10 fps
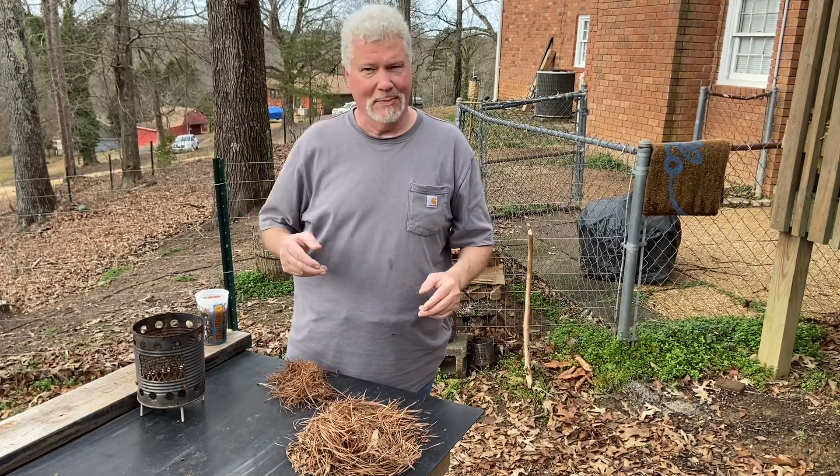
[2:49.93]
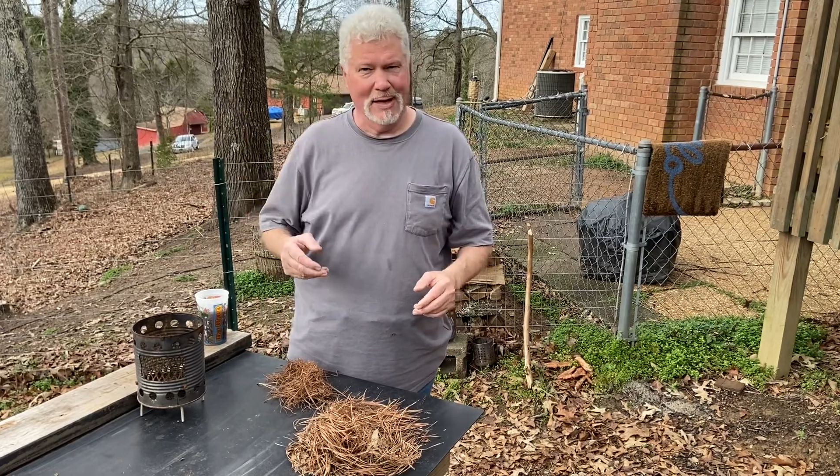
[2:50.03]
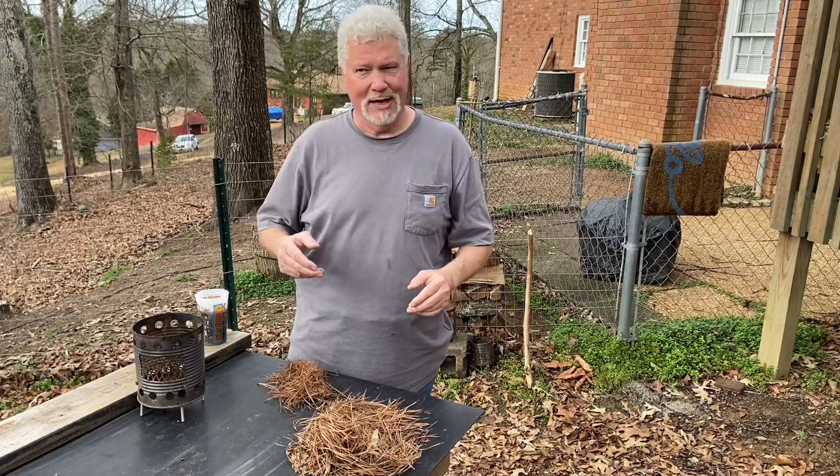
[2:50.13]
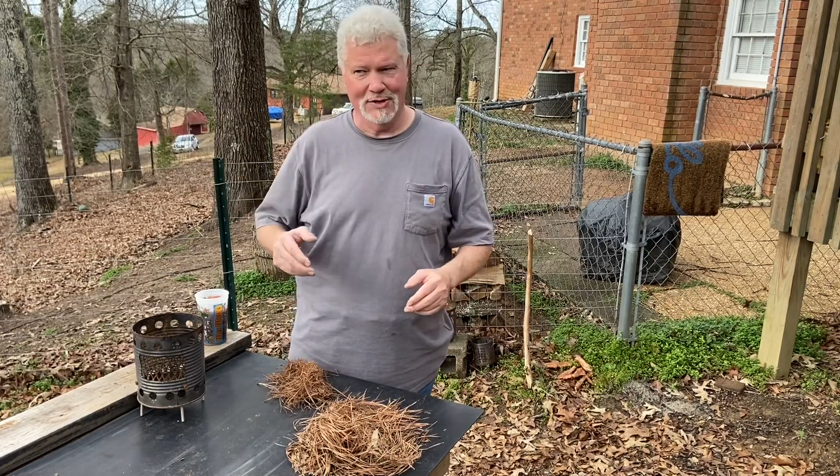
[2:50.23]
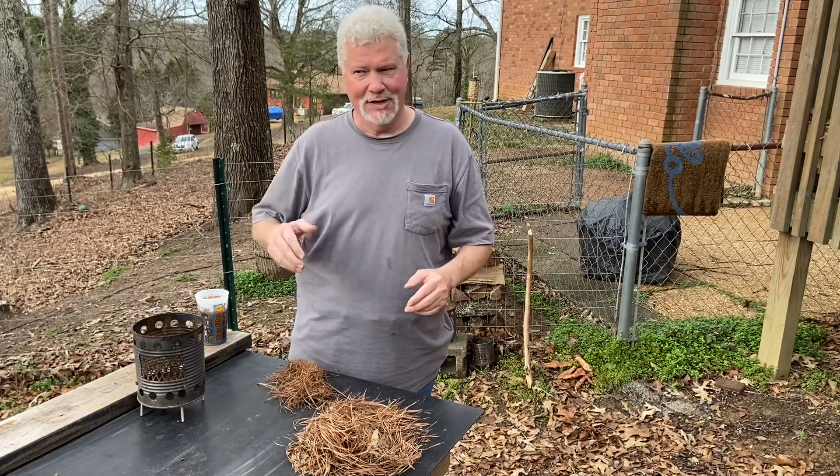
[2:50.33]

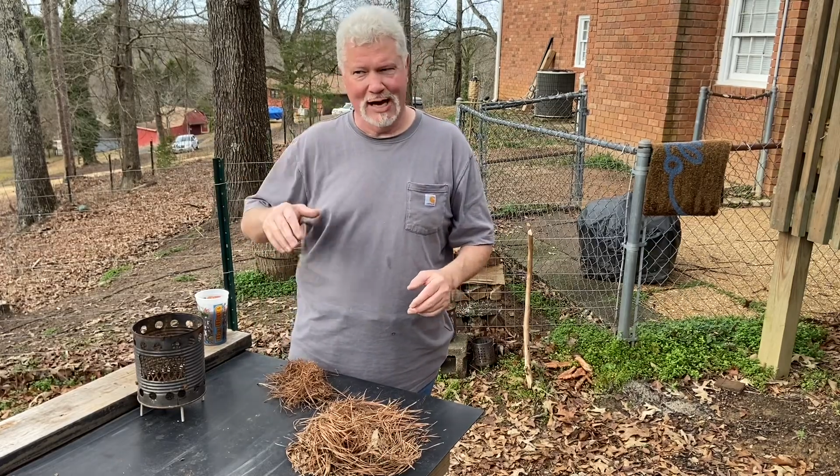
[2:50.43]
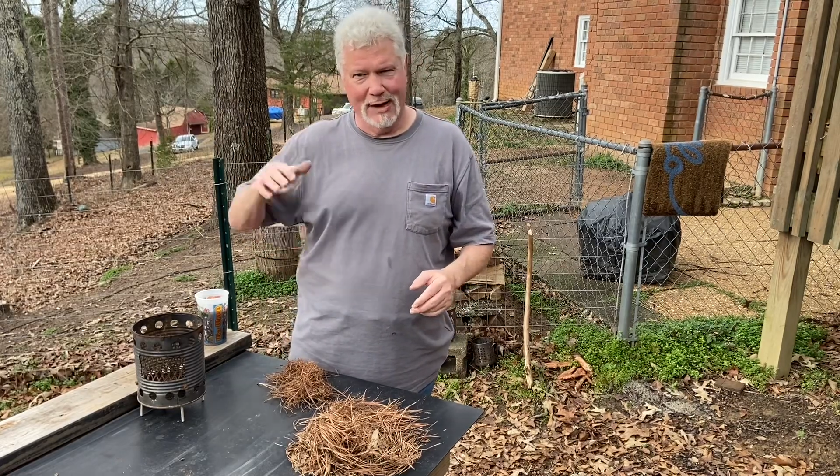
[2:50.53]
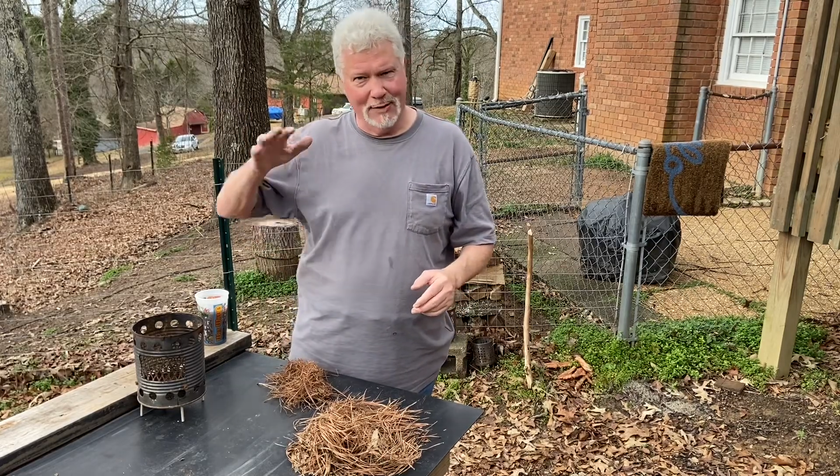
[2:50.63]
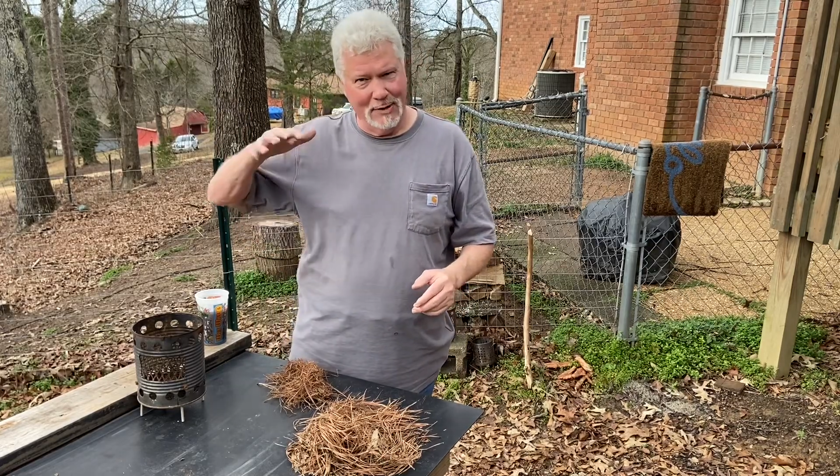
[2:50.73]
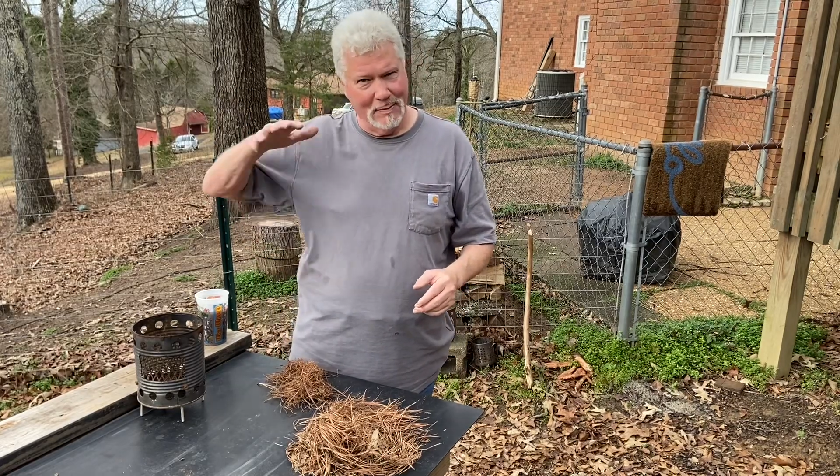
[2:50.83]
miles an
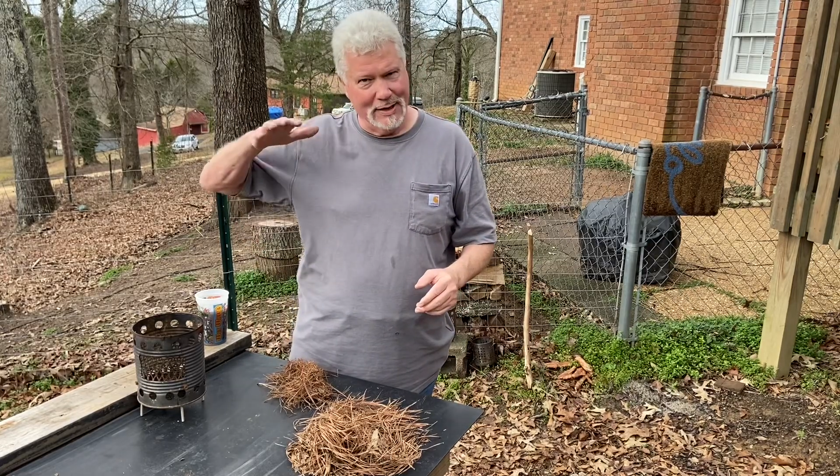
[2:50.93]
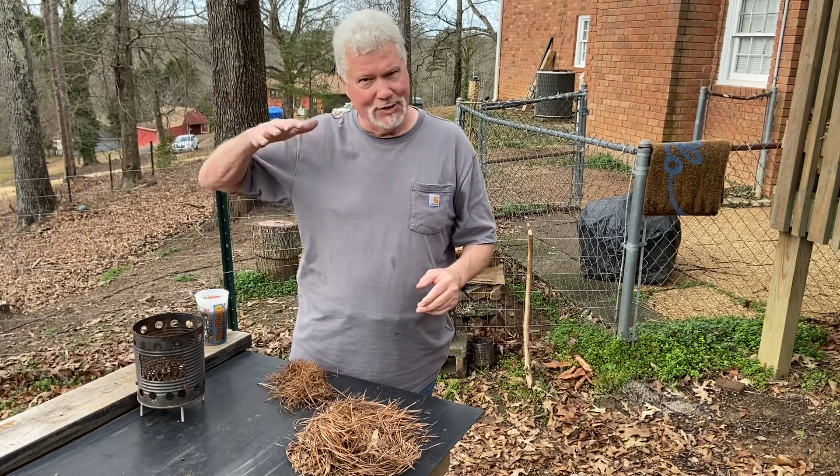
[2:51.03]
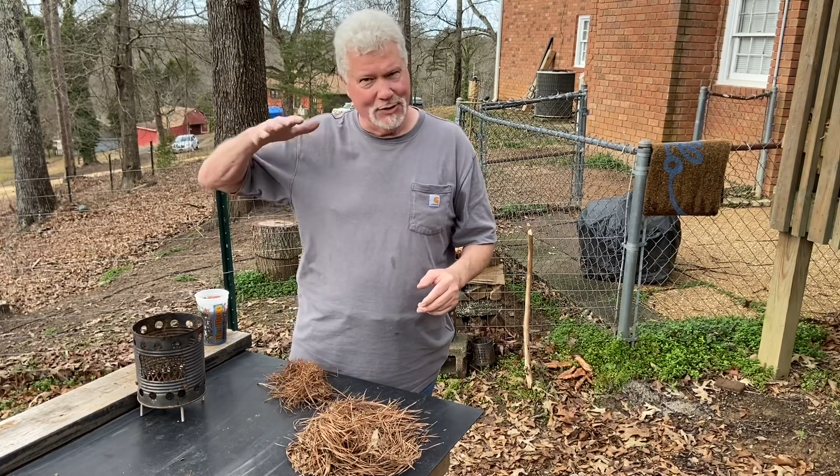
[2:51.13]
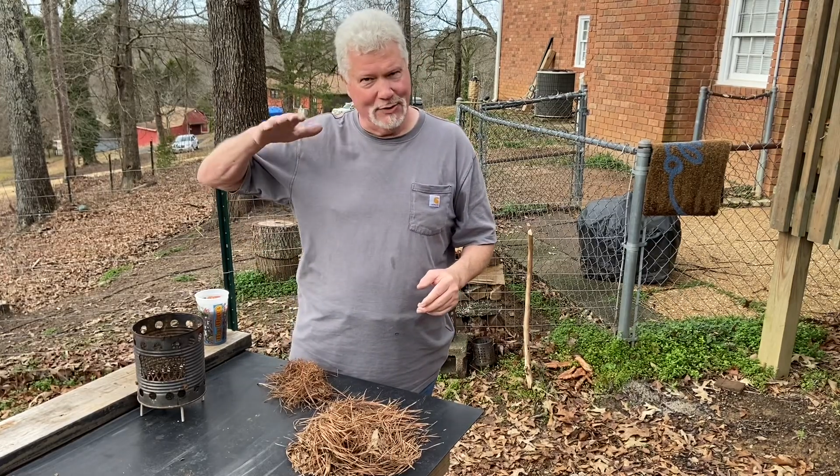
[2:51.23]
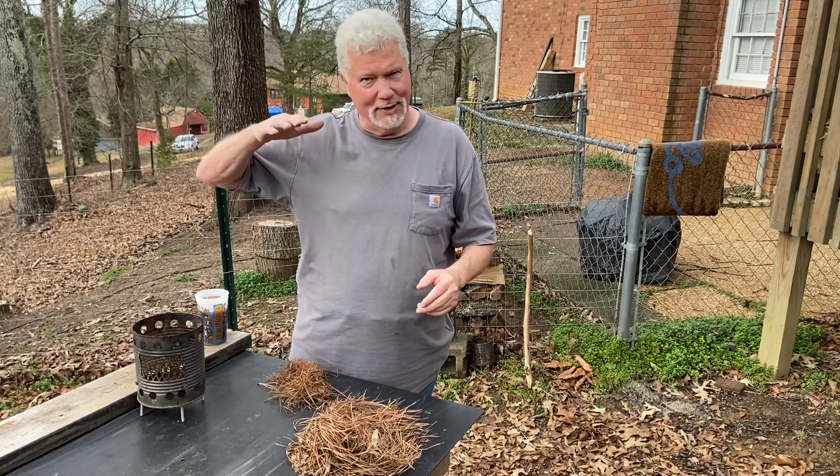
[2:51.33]
hour and make
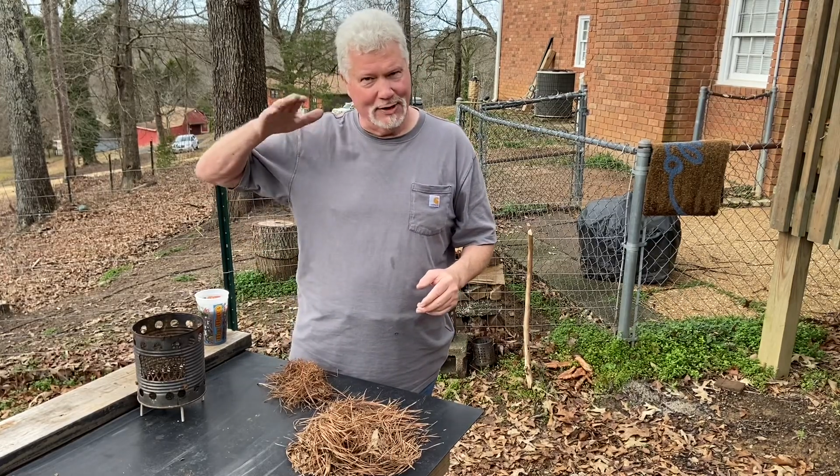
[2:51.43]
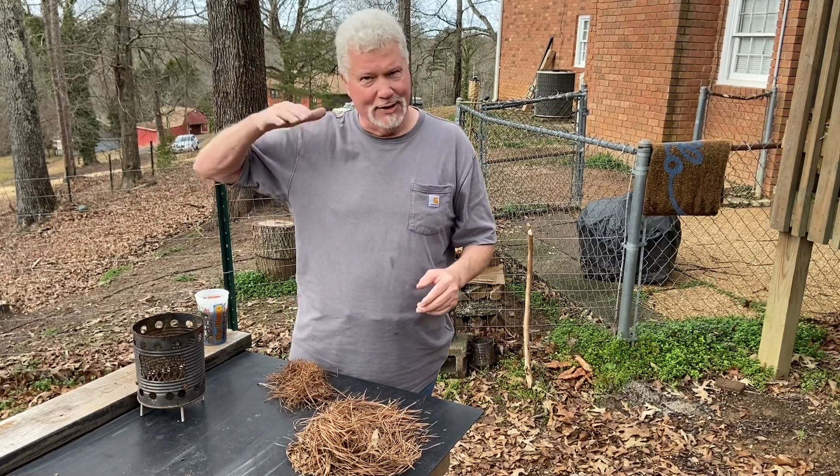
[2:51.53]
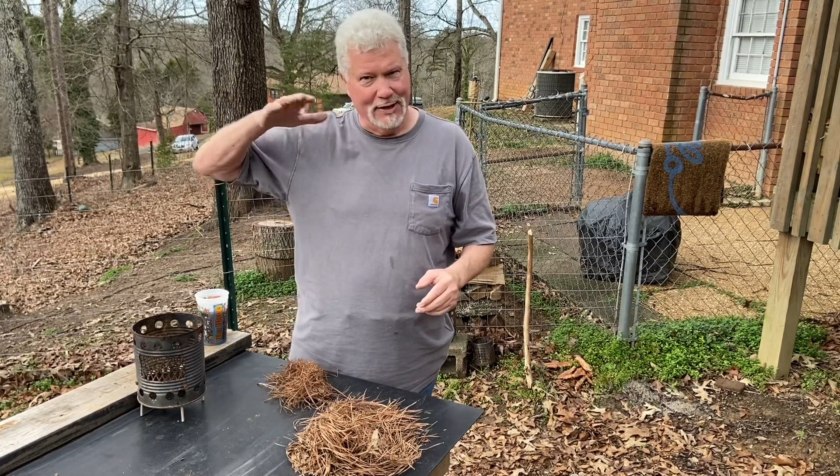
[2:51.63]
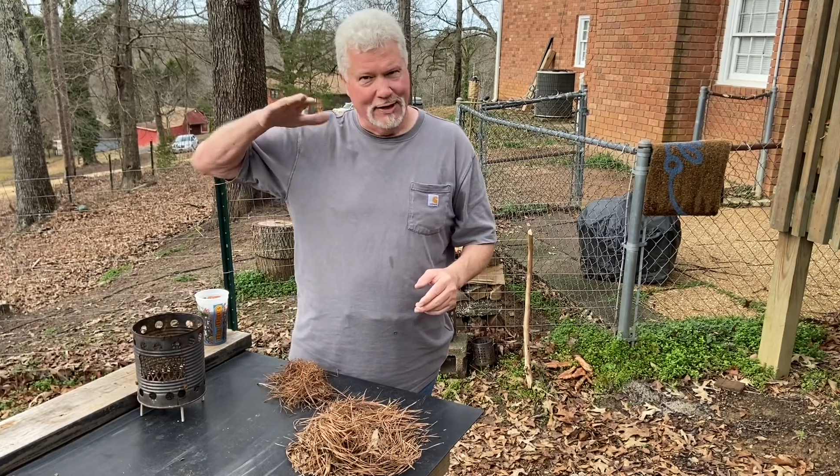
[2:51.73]
sure that the